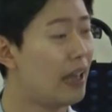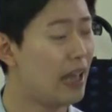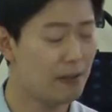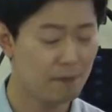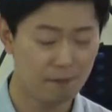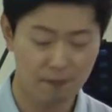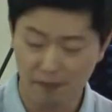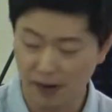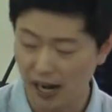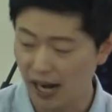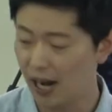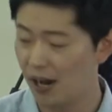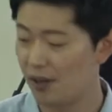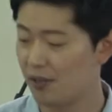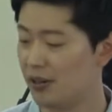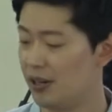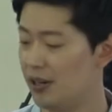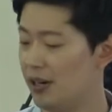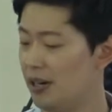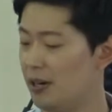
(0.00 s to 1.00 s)
and
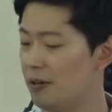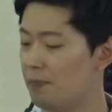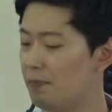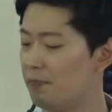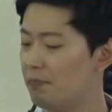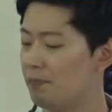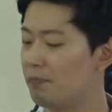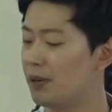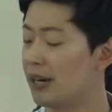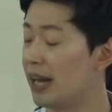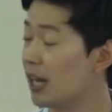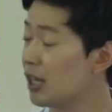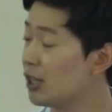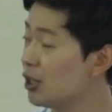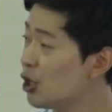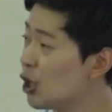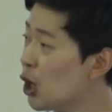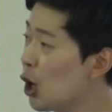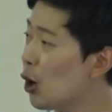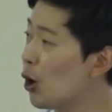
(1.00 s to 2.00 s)
father, but I
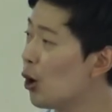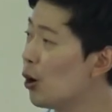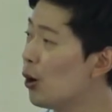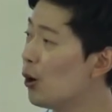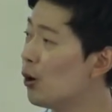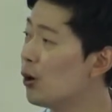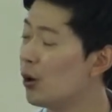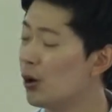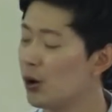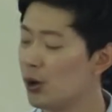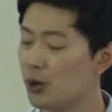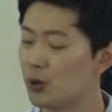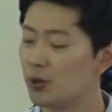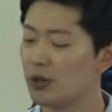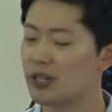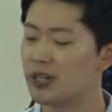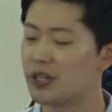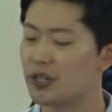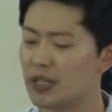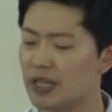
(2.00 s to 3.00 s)
know
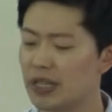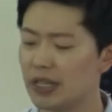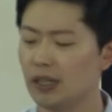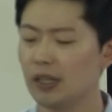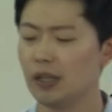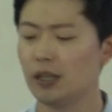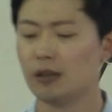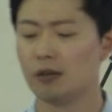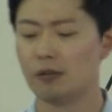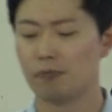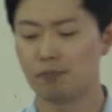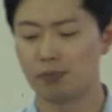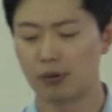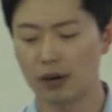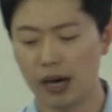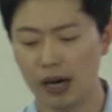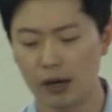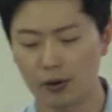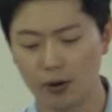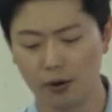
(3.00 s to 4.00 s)
you're still
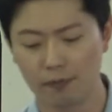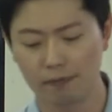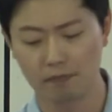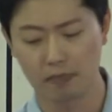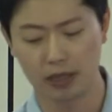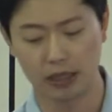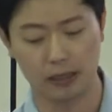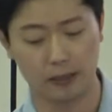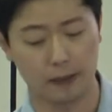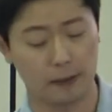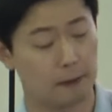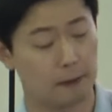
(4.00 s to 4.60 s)
proud of me.